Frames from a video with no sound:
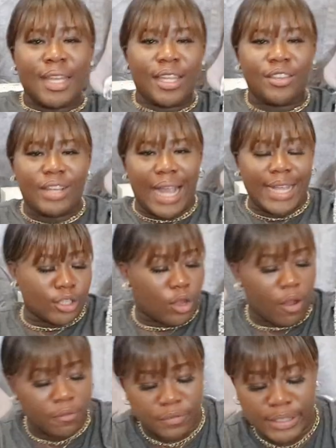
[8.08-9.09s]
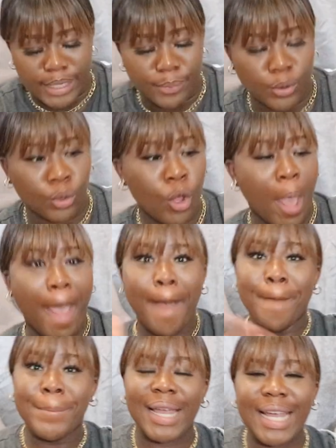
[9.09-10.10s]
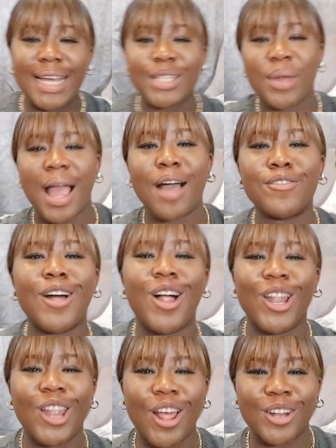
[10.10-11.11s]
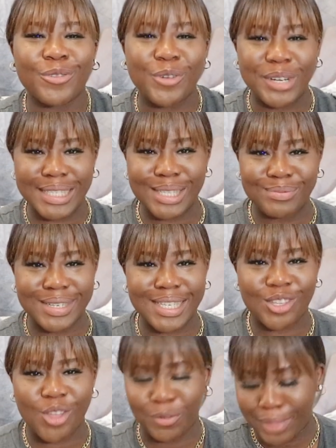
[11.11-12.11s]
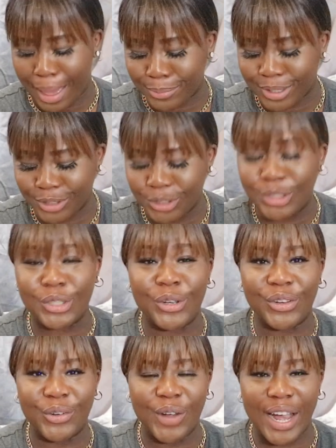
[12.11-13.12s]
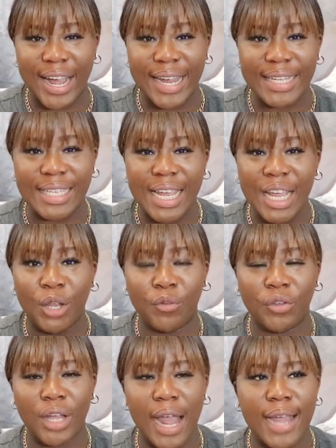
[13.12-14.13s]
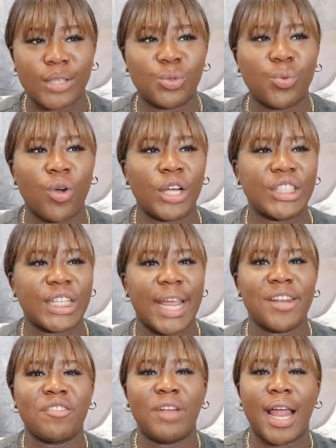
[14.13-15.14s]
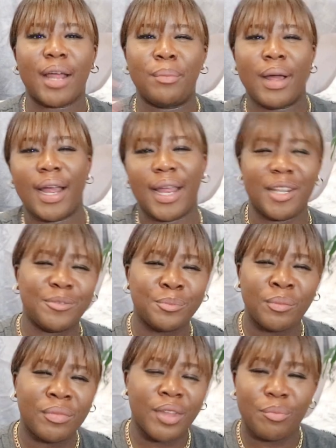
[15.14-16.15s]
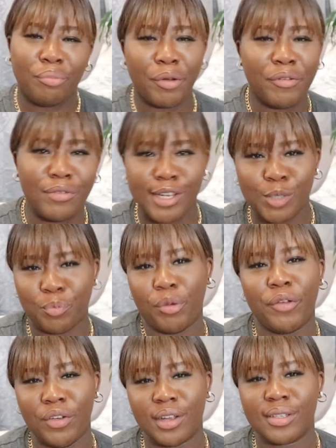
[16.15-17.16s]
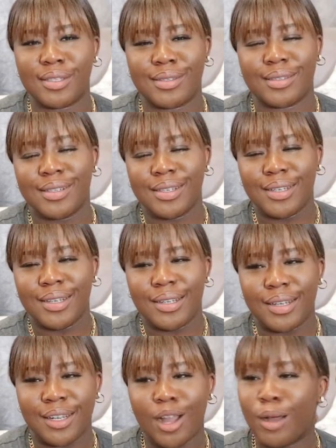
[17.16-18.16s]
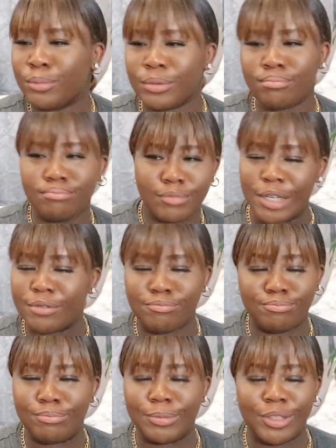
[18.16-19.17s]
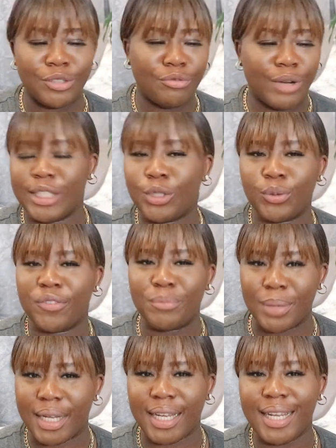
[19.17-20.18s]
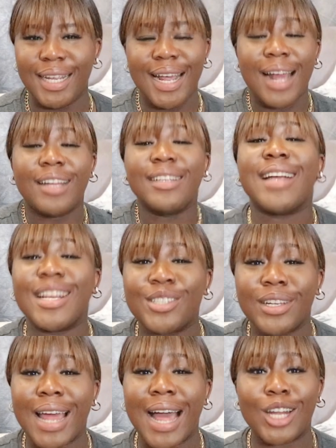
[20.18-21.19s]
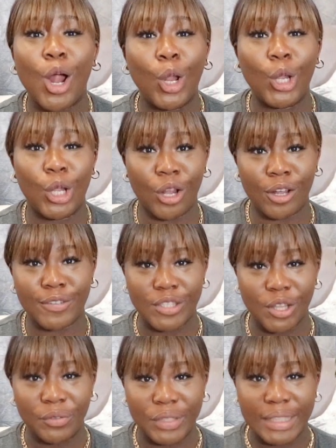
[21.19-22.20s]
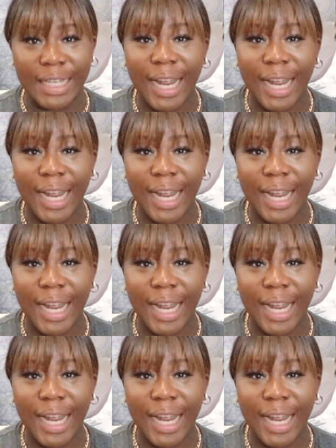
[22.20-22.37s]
You guys comfortable? Because we have a lot of Christmas stuff that I'm gonna show you guys. If you guys watch kind of like my previous previous come to the range with me you guys saw they had a lot of stuff in